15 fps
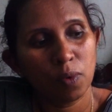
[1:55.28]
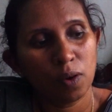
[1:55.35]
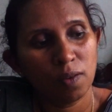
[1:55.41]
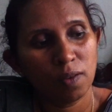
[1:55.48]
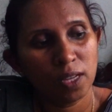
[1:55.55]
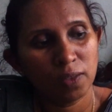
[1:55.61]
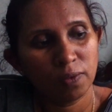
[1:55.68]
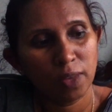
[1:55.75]

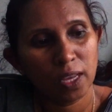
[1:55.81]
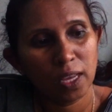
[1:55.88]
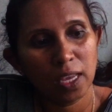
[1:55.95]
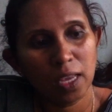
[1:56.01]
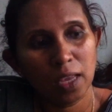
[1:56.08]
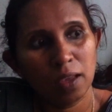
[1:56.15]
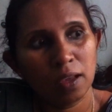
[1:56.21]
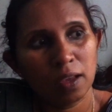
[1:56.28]
always we
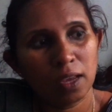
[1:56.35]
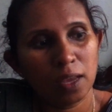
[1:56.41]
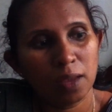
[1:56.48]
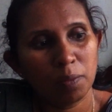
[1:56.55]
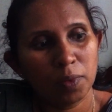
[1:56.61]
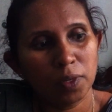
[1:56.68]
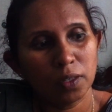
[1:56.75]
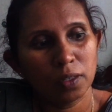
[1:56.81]

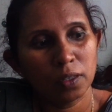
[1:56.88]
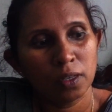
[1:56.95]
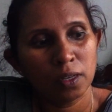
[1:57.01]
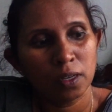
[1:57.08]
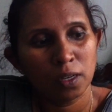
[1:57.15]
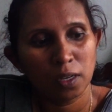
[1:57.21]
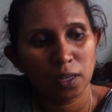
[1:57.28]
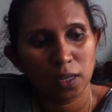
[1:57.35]
kept
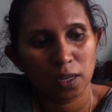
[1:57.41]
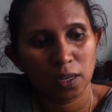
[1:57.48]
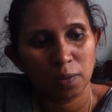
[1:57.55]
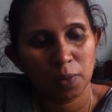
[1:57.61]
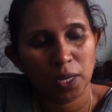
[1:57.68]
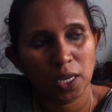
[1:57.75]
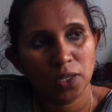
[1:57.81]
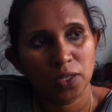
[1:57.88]

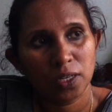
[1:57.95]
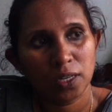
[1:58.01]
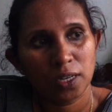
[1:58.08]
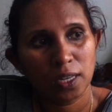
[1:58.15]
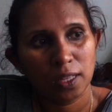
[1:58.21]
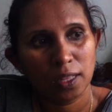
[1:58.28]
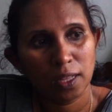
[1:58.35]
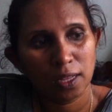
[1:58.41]

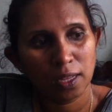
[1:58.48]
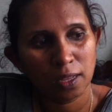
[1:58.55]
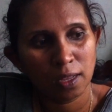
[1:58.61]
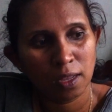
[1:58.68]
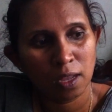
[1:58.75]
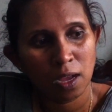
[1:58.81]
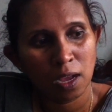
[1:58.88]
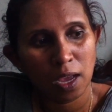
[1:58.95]
patient in the
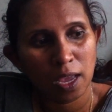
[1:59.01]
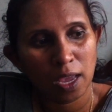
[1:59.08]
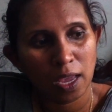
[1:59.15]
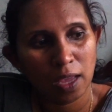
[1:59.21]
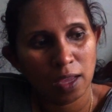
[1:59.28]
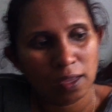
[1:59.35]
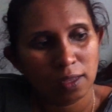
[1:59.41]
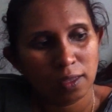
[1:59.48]

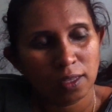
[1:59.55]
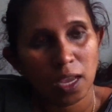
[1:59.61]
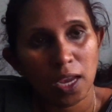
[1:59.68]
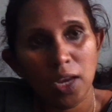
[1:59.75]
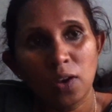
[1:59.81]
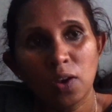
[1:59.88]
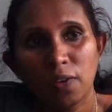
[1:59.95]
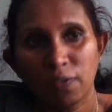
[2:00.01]

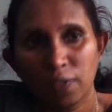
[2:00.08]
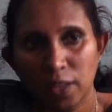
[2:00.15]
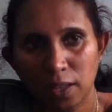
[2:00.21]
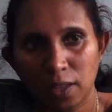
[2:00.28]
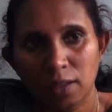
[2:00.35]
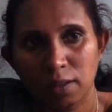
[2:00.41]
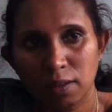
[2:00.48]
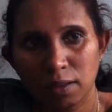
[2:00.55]
side of
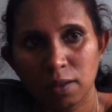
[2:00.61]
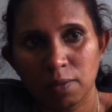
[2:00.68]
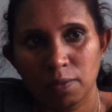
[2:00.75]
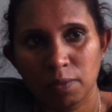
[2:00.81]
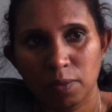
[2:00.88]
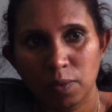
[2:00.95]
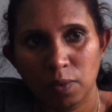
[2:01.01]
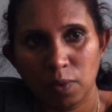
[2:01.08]
the
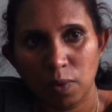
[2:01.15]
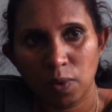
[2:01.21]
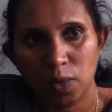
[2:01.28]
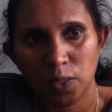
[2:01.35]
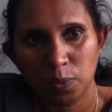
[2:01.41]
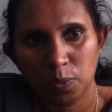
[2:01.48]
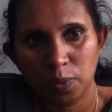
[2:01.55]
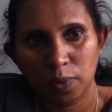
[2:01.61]

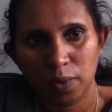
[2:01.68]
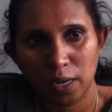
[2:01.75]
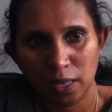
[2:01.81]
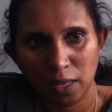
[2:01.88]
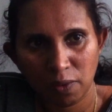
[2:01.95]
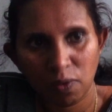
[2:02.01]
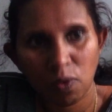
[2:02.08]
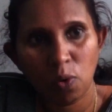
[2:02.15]

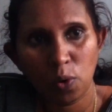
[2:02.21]
in the